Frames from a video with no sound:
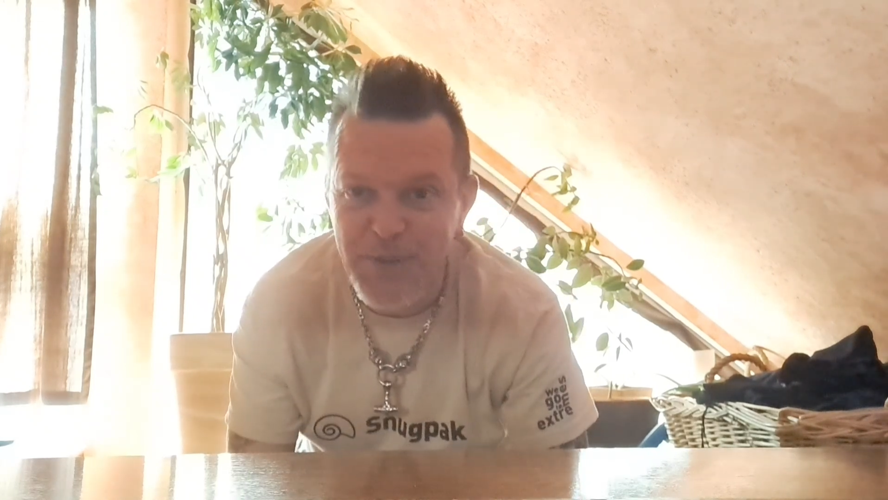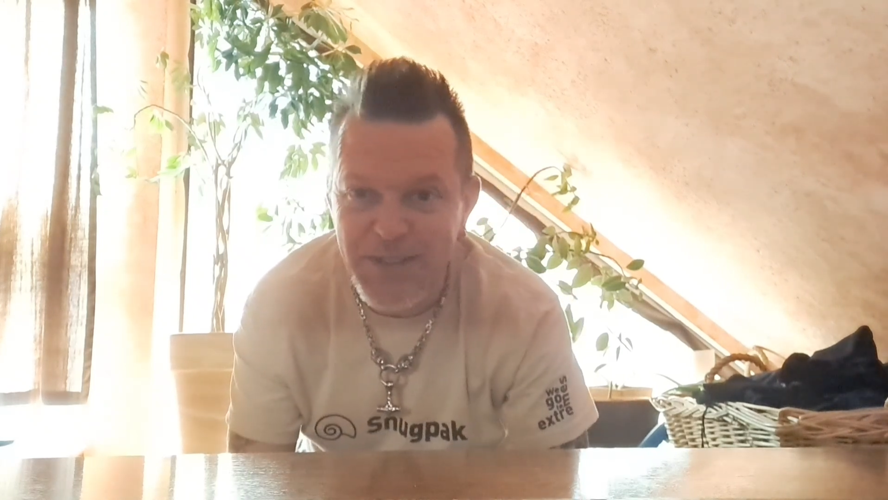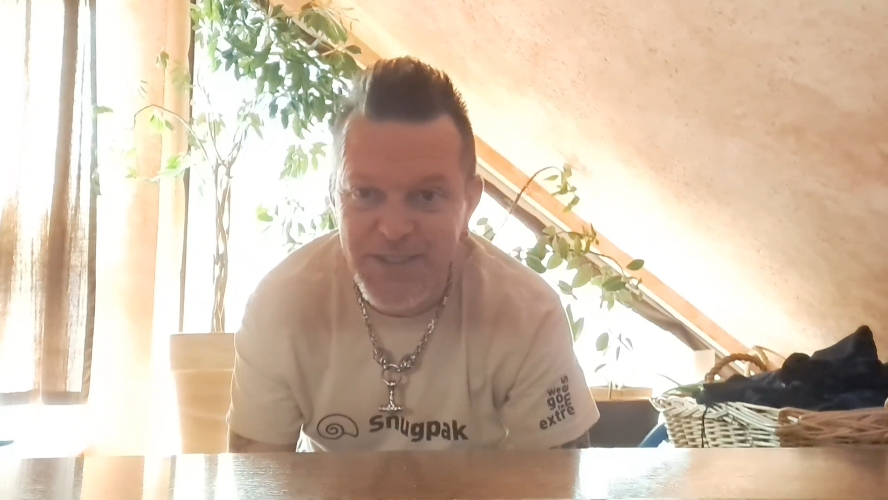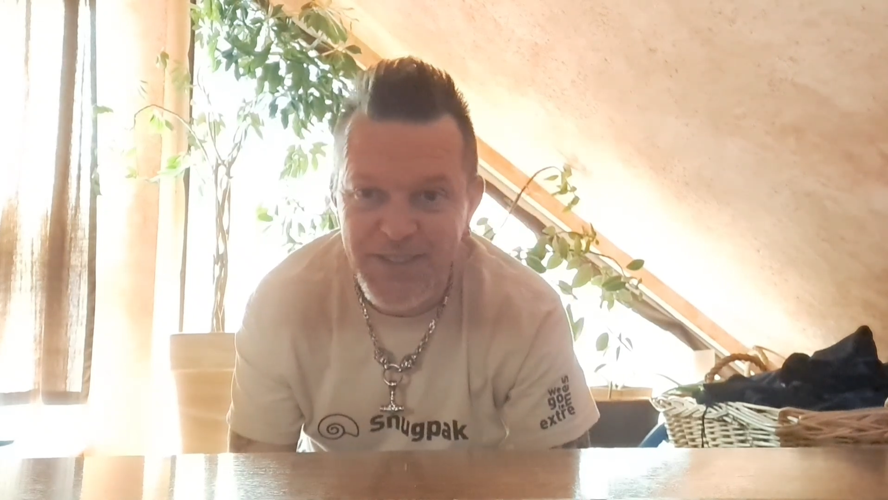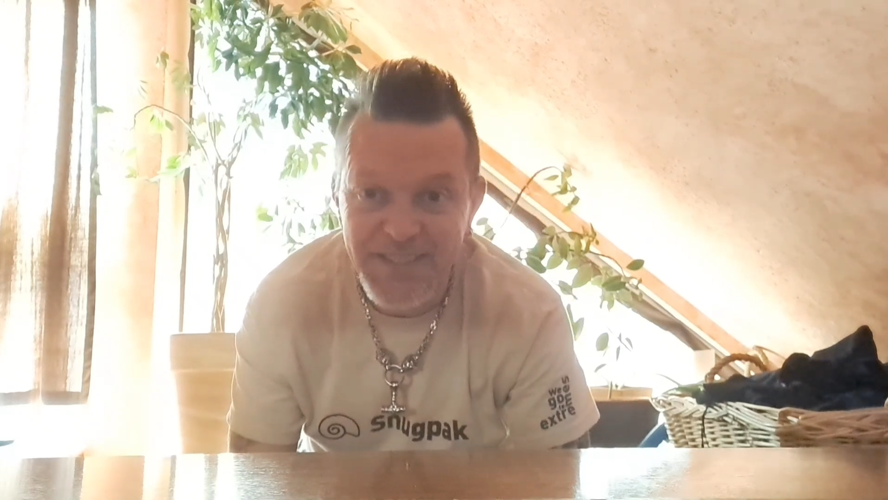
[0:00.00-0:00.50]

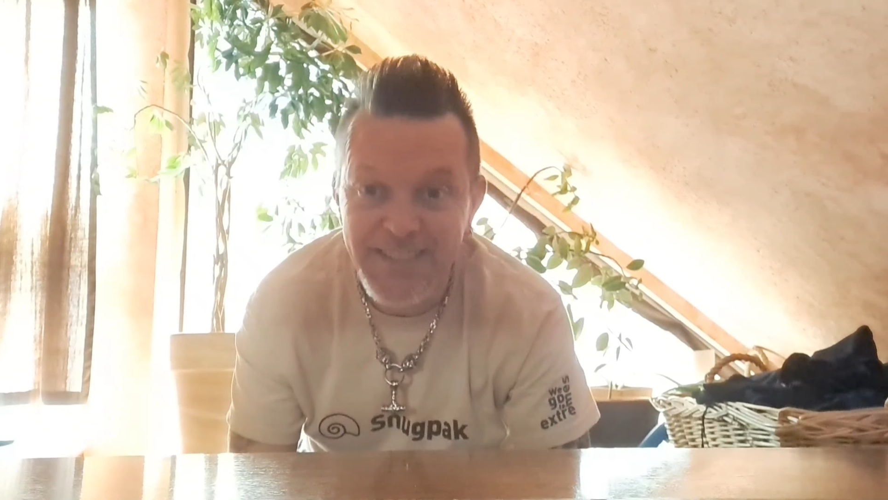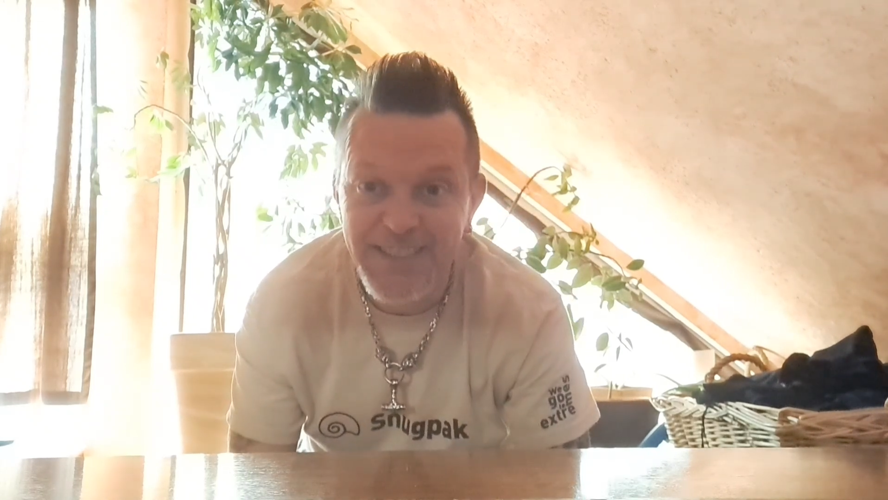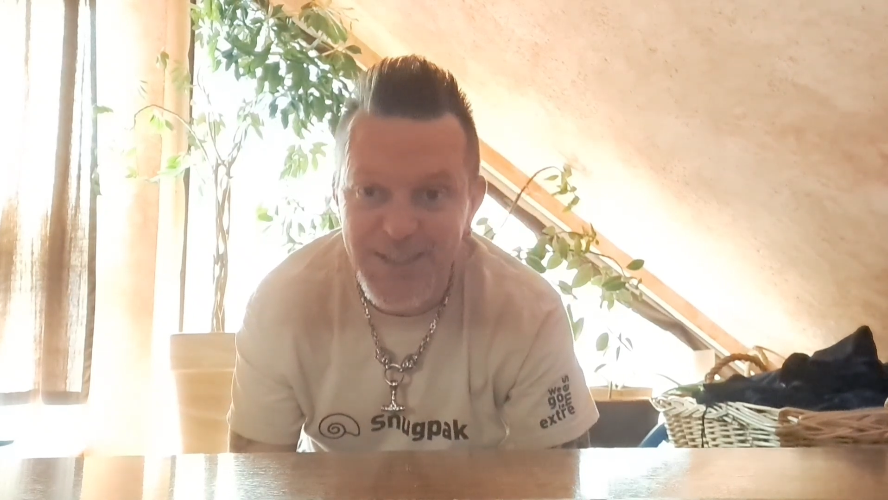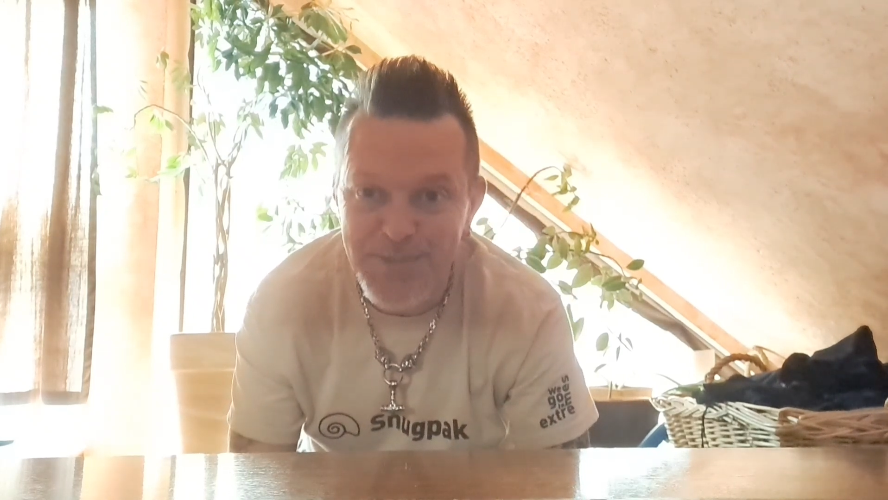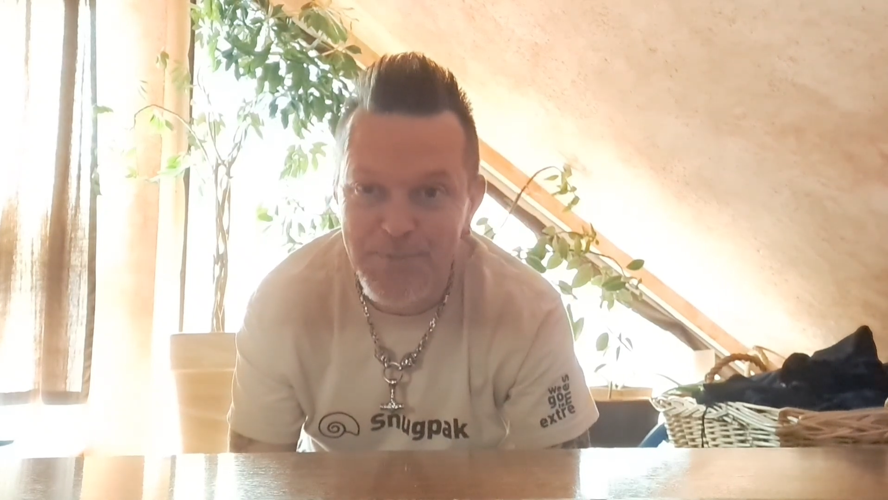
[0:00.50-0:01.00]
one
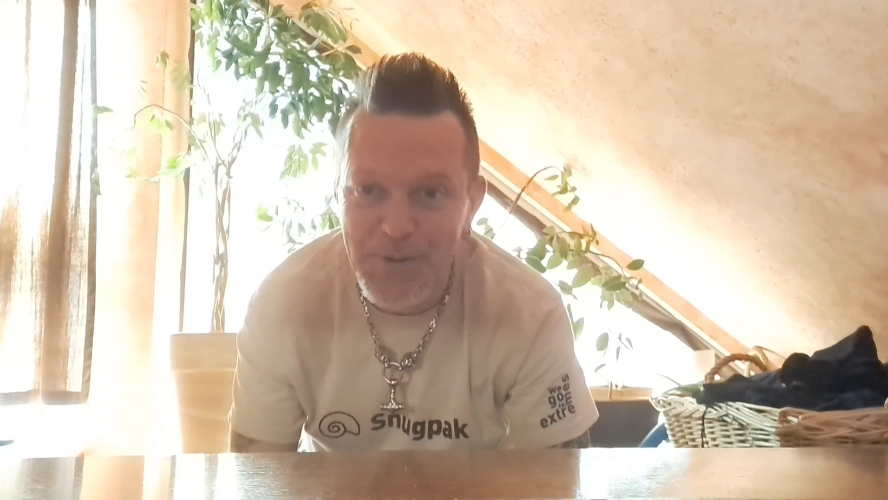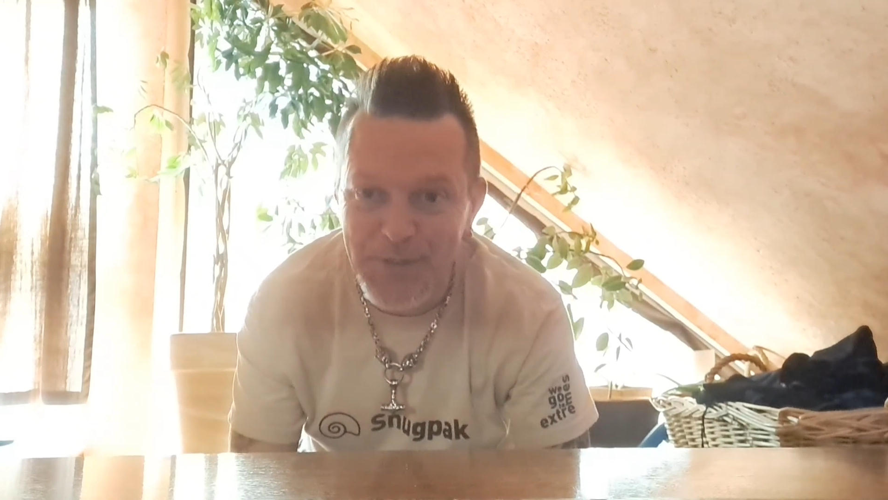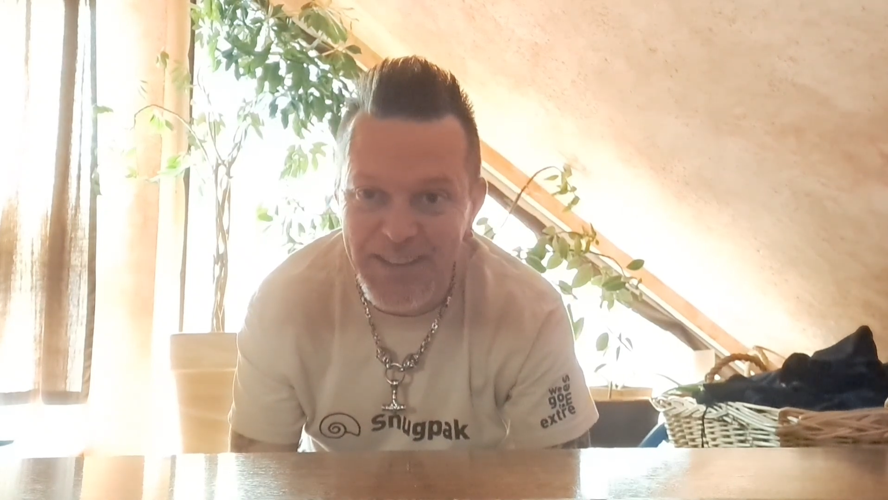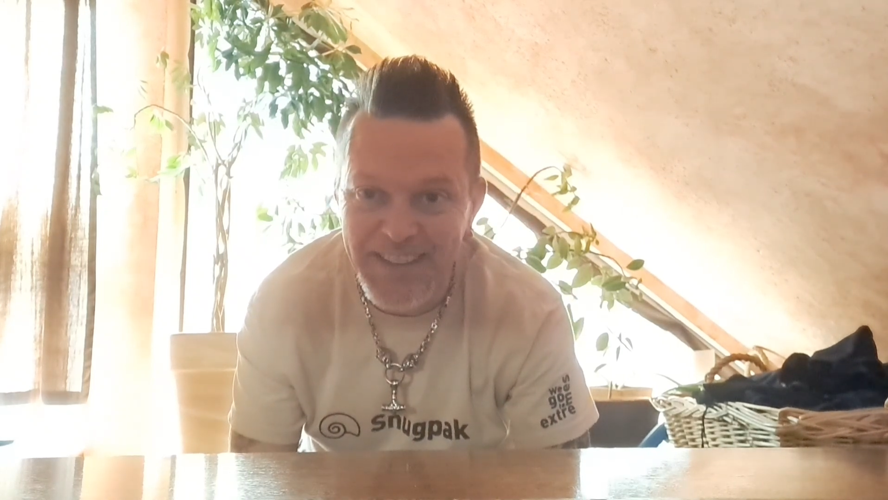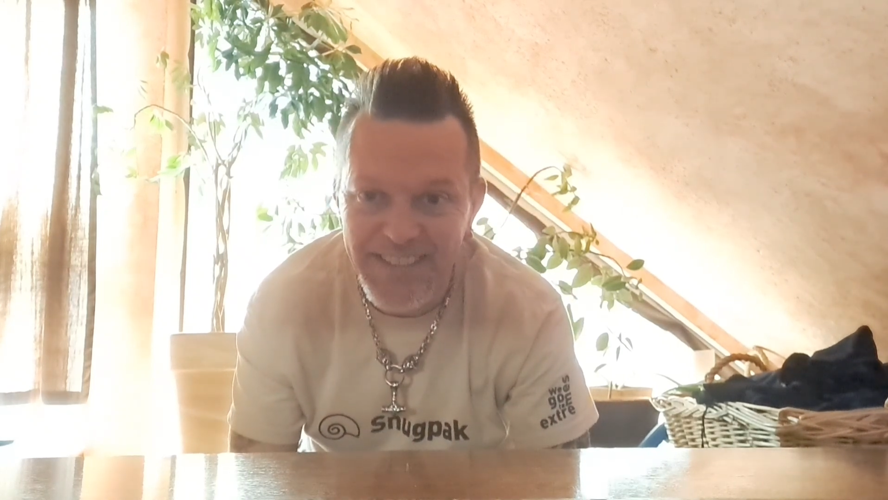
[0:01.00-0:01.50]
this
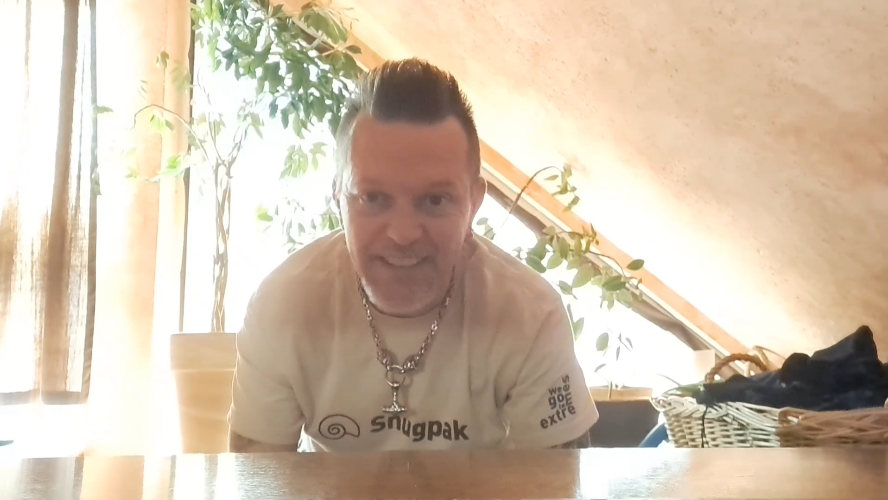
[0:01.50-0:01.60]
morning,